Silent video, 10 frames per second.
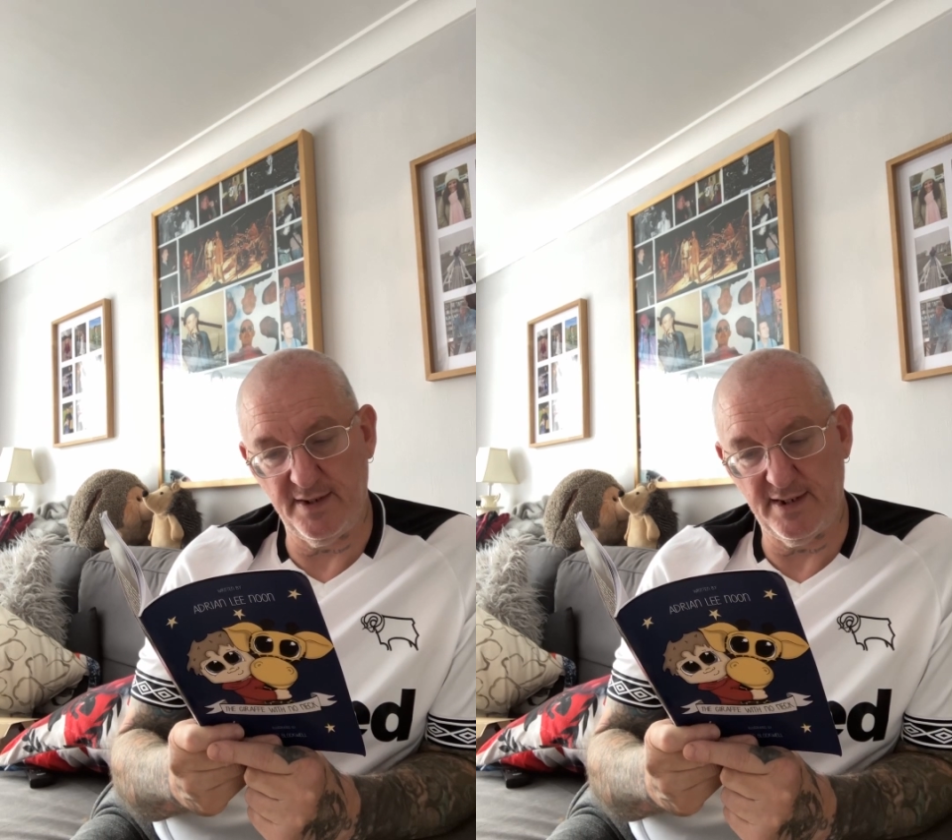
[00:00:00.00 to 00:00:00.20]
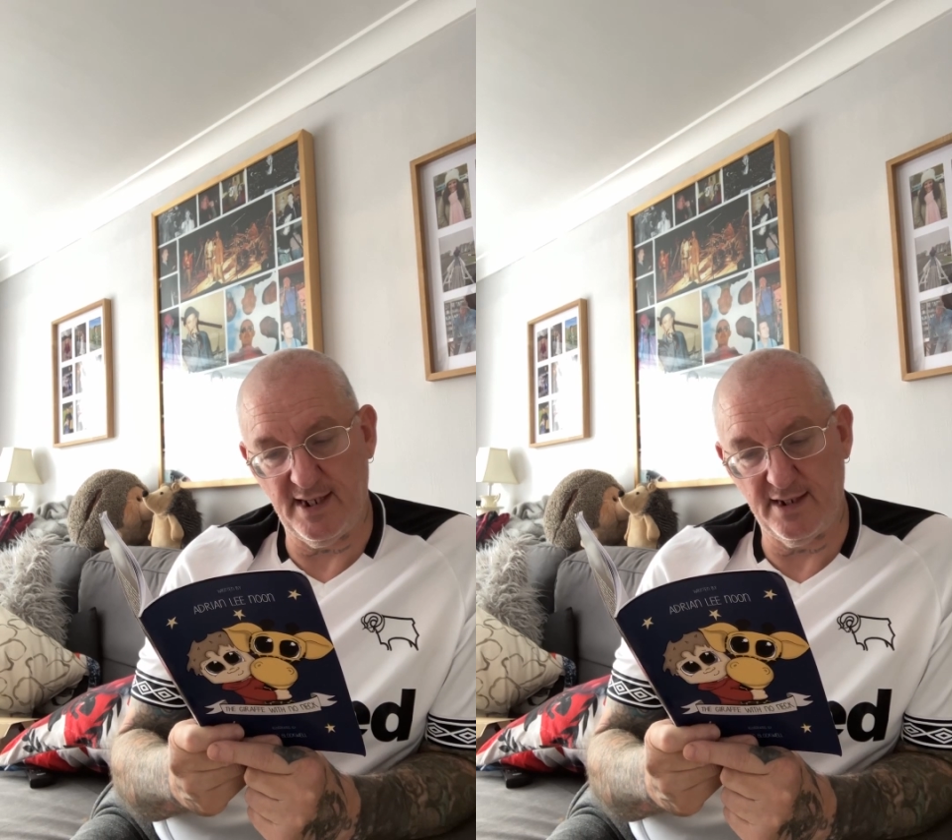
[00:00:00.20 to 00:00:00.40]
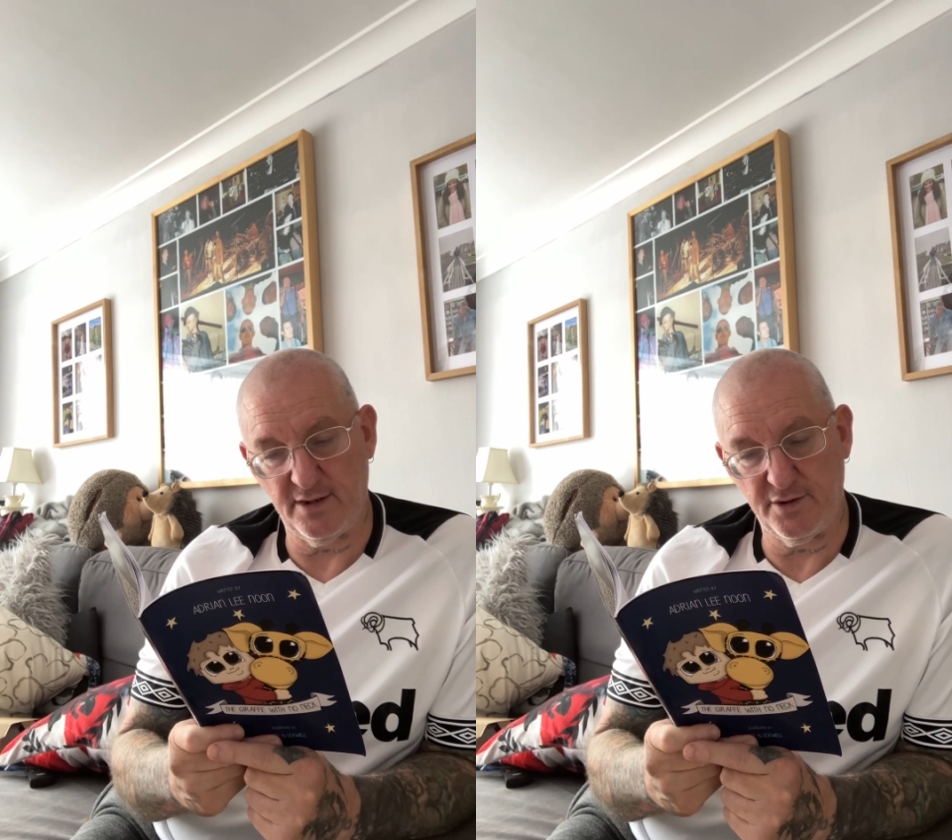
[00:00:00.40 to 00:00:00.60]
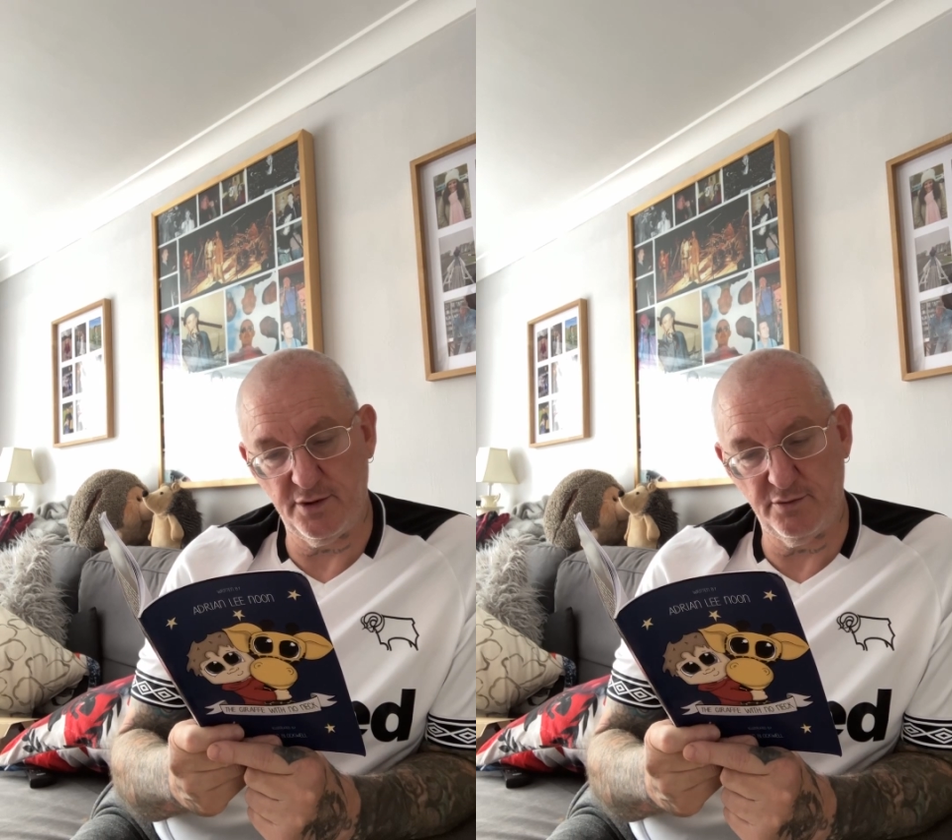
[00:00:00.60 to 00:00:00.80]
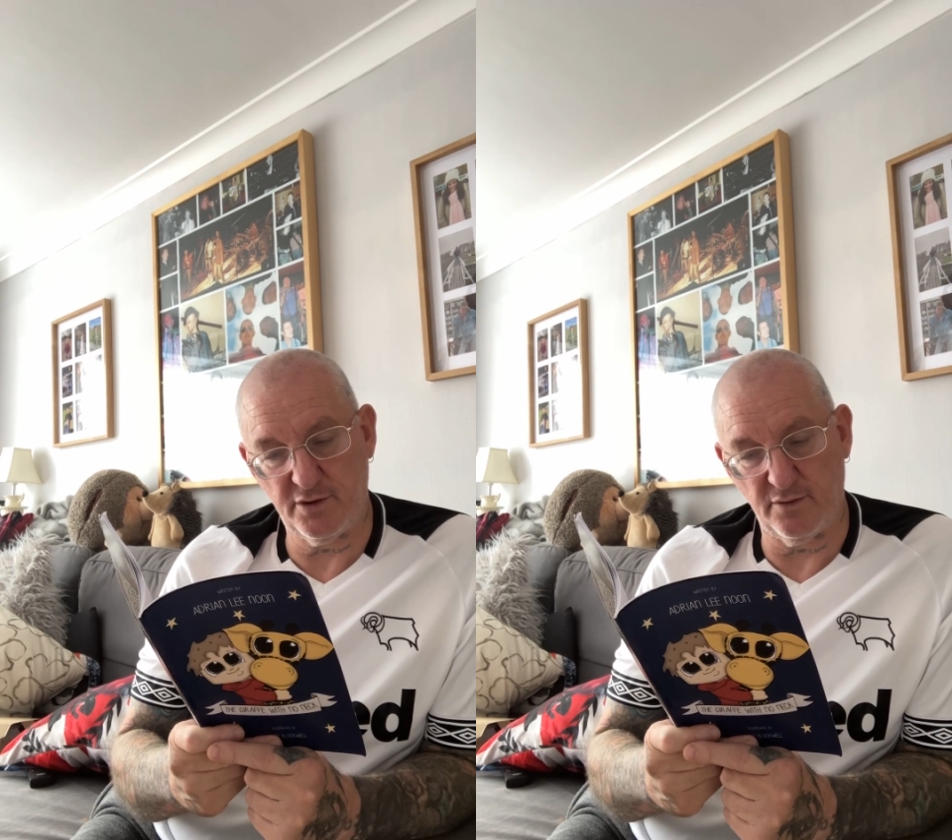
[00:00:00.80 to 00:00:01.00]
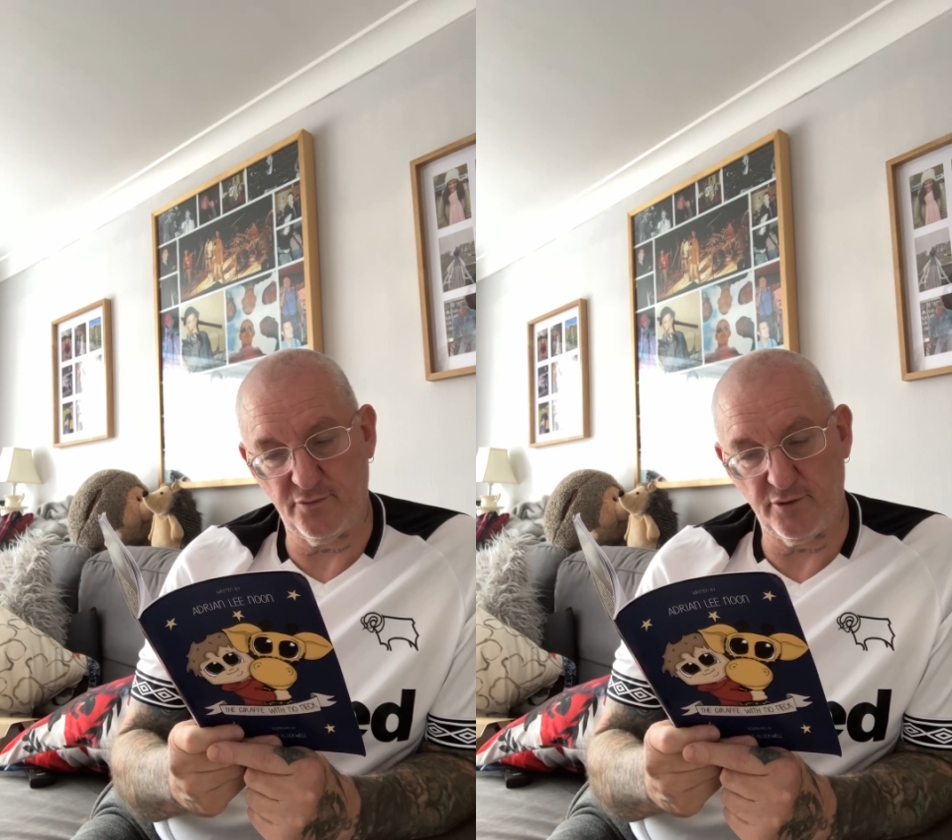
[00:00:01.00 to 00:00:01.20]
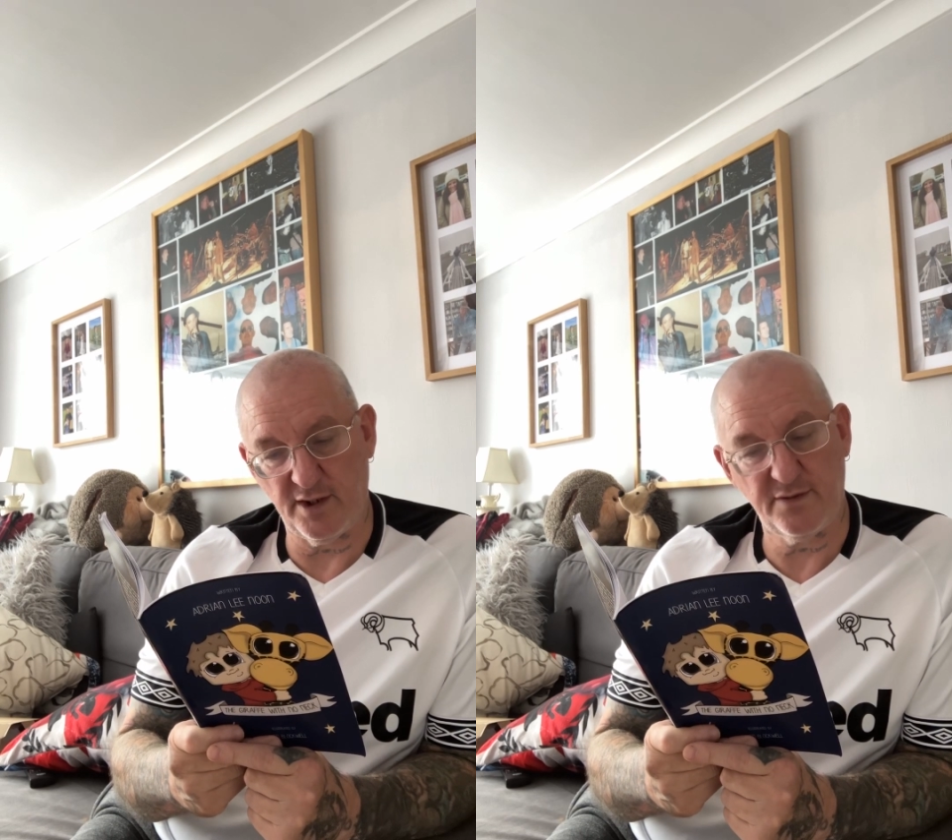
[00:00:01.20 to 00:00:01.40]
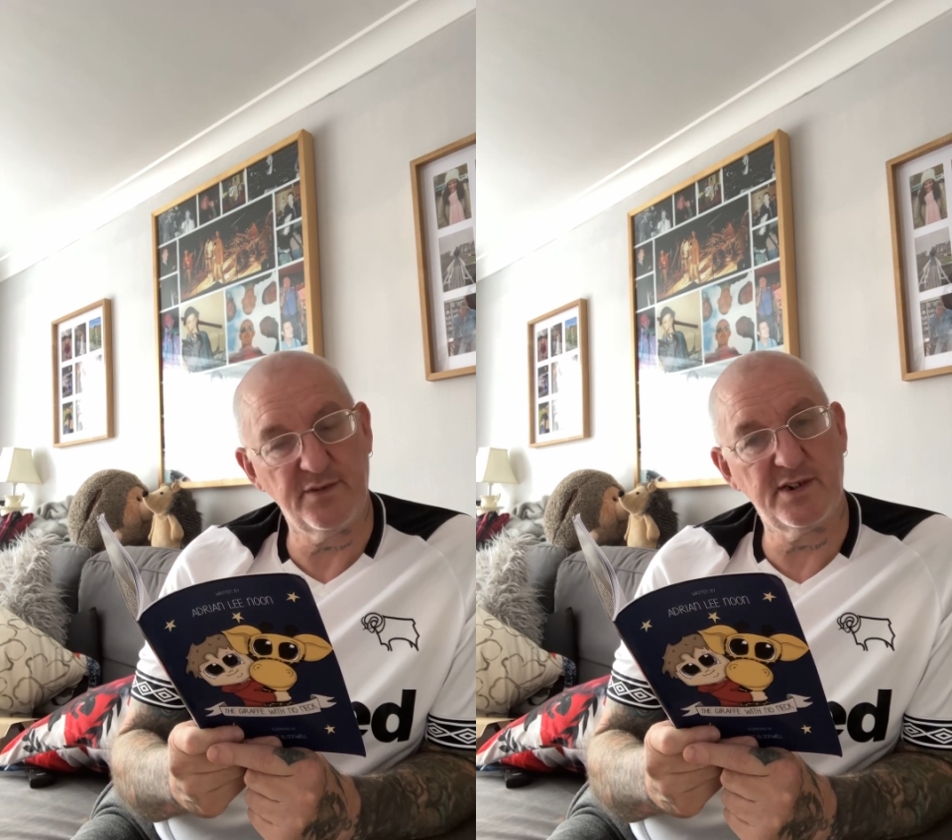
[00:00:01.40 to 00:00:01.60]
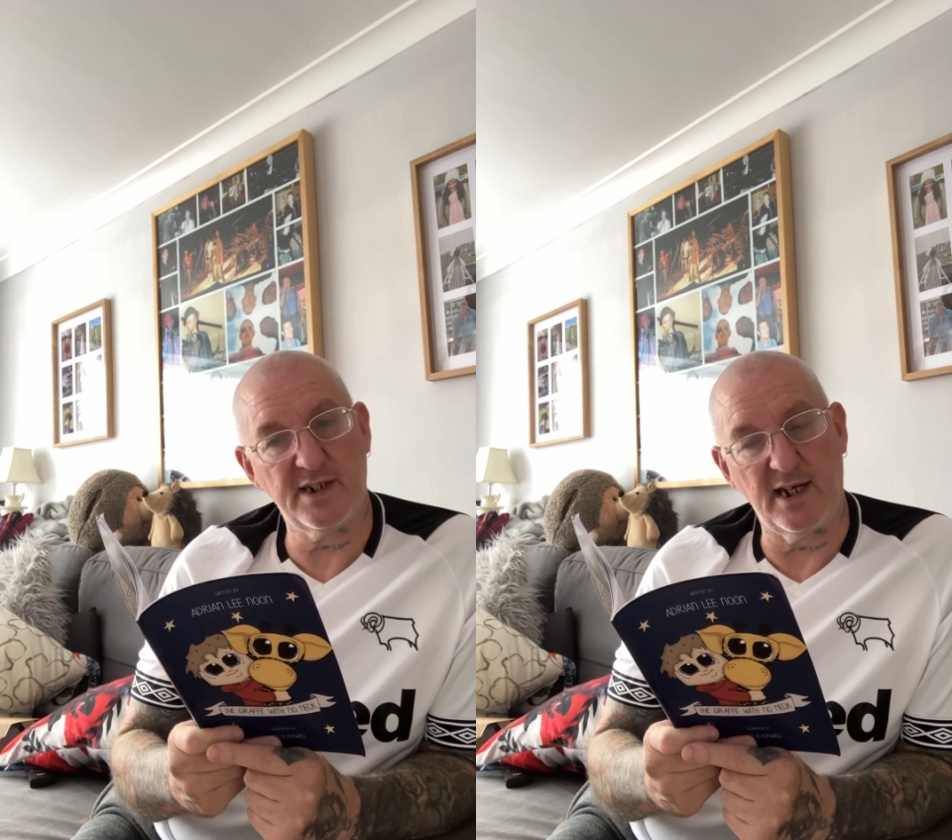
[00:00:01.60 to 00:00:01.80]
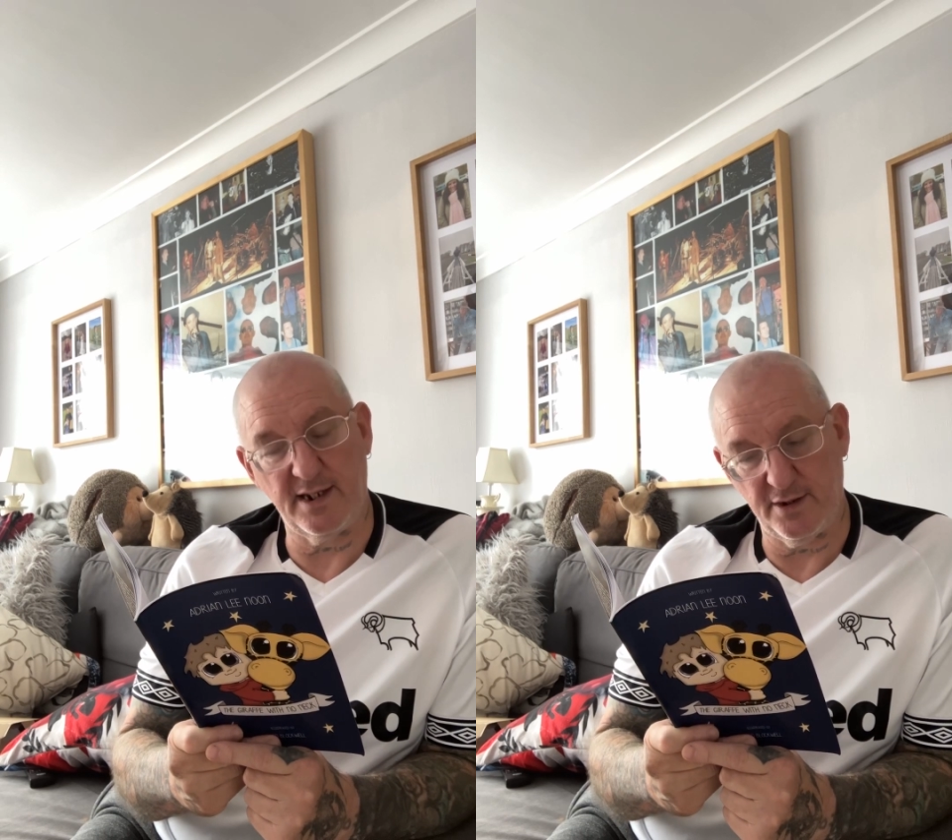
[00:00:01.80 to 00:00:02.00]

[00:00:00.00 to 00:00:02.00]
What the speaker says: Dad and two soft drinks for Sally